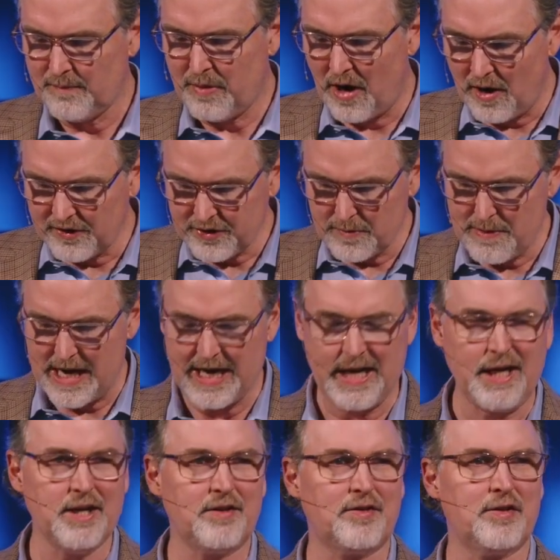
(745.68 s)
Paul's
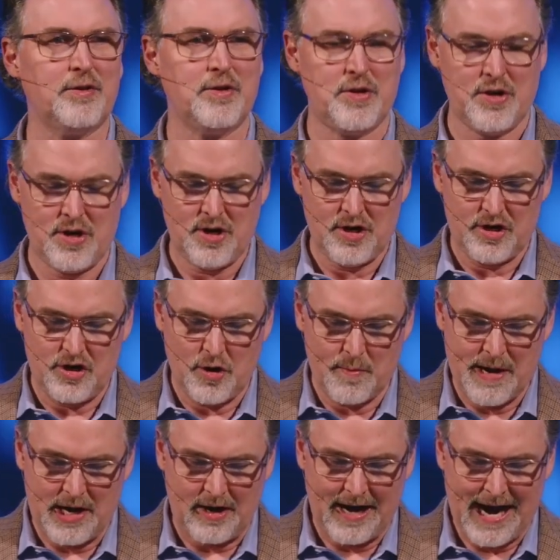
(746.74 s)
reminding us no
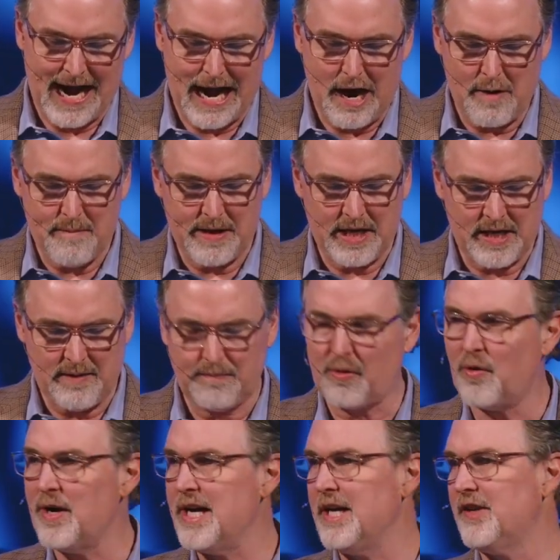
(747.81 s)
matter how many
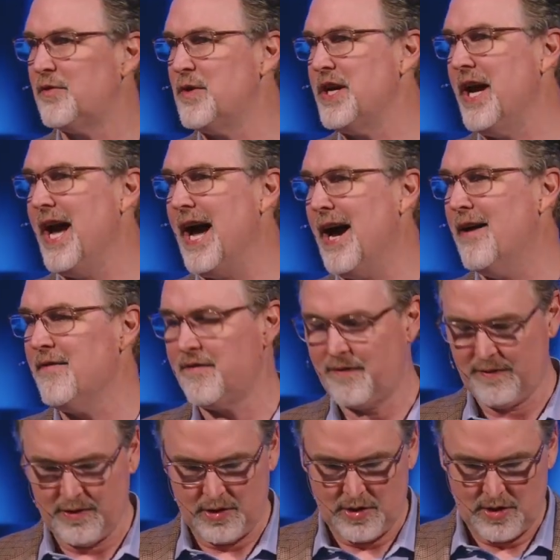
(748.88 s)
parades we
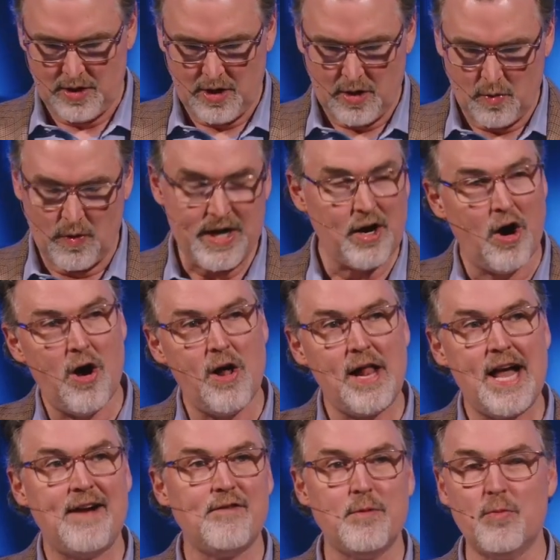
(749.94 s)
have, we
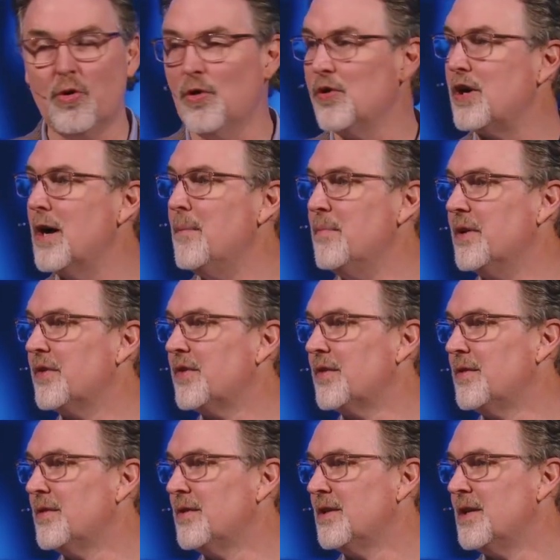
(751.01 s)
all have a moral
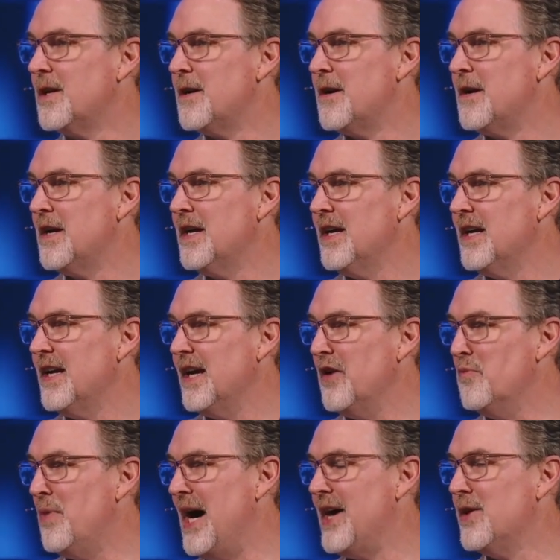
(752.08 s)
compass.
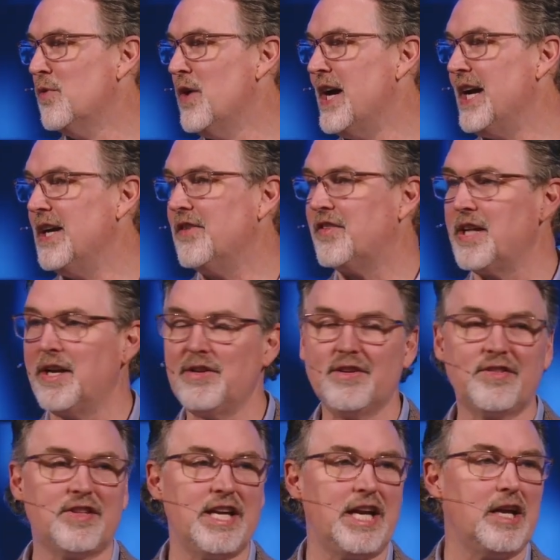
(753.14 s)
And by the way, instead of
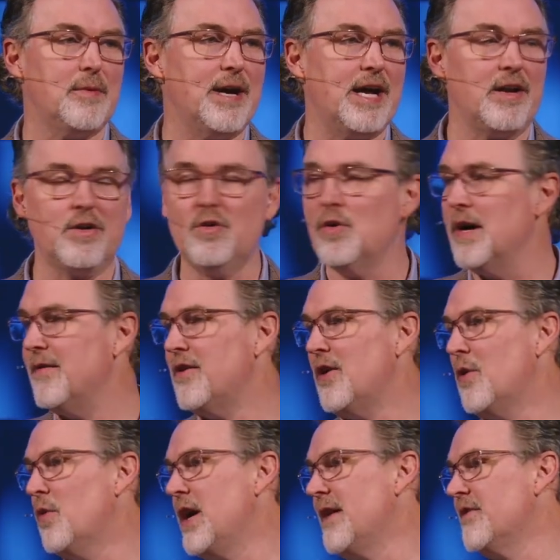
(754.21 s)
just thinking about
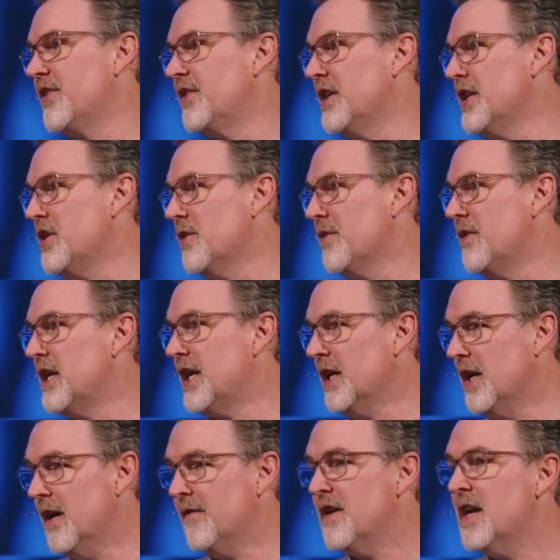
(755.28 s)
whoever or whatever sin you're
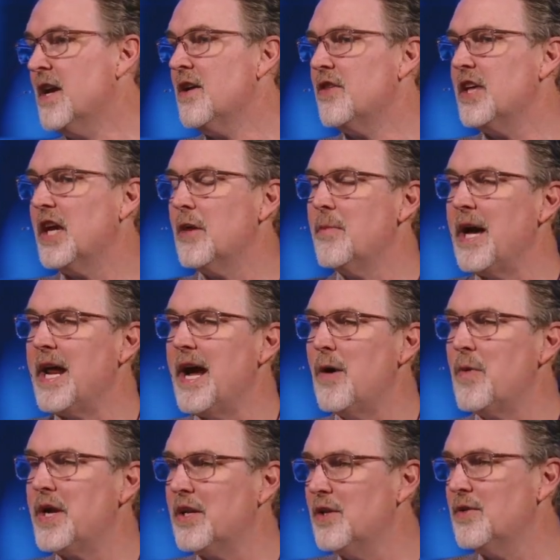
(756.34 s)
thinking of, think about
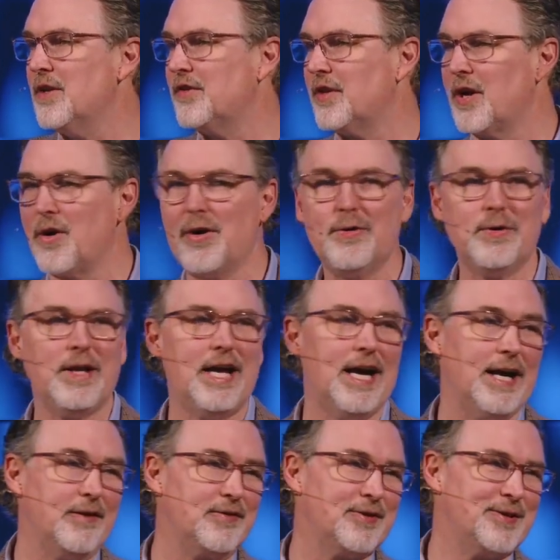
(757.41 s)
how we can do this in our own
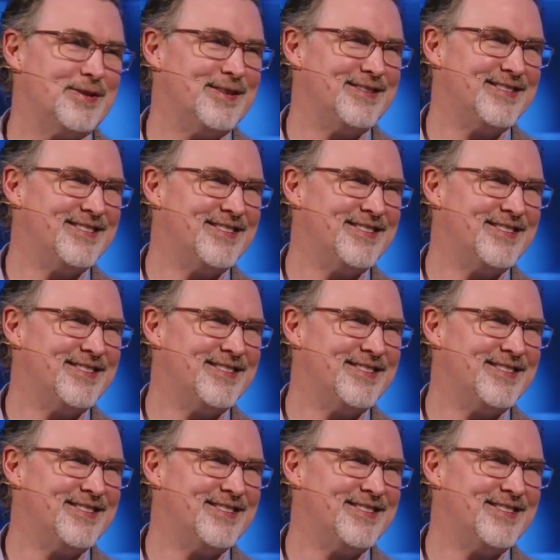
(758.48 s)
lives.